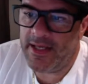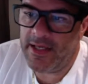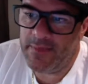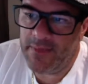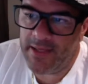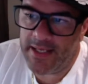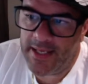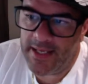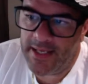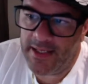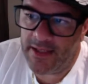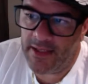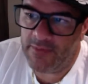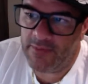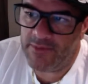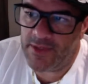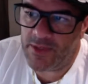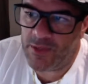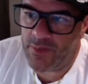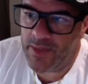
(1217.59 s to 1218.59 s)
the beginning
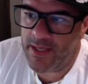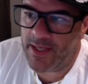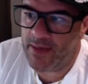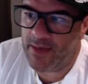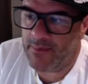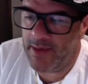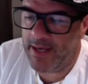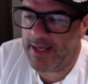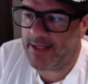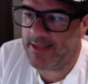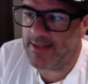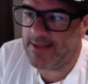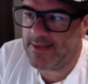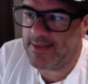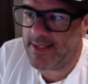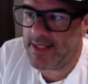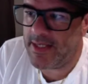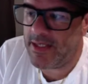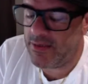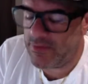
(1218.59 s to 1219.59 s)
of this week, it might
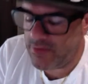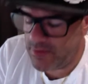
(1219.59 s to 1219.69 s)
continue